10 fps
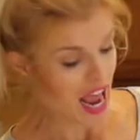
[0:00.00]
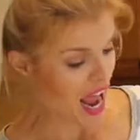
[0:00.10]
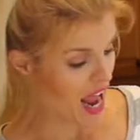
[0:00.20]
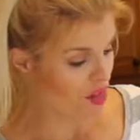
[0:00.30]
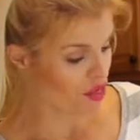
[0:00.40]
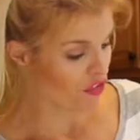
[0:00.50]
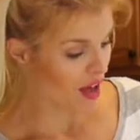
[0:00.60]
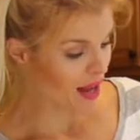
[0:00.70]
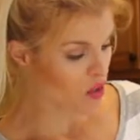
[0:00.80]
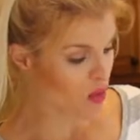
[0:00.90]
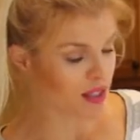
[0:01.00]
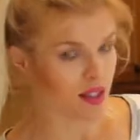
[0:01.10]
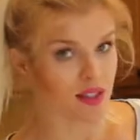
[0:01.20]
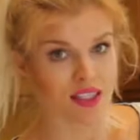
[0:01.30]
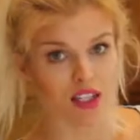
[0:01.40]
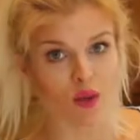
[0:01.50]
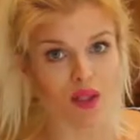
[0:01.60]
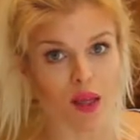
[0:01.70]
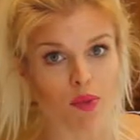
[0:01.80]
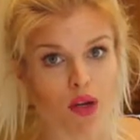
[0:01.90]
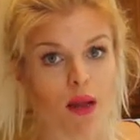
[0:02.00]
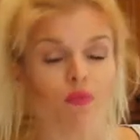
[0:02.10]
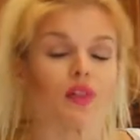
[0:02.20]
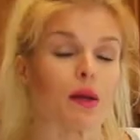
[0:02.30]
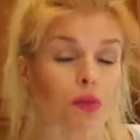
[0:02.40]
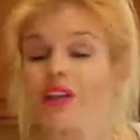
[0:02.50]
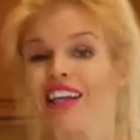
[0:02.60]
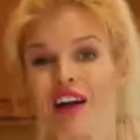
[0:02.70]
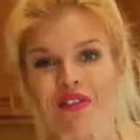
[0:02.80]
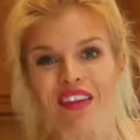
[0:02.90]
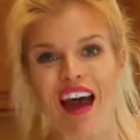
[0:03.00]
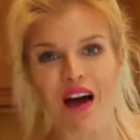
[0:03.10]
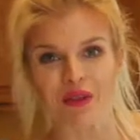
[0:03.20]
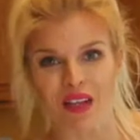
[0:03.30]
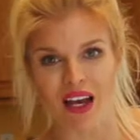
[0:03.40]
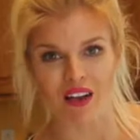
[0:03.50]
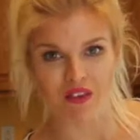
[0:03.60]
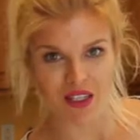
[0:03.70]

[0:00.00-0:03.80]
And the fact that we seasoned it so liberally on the outside of the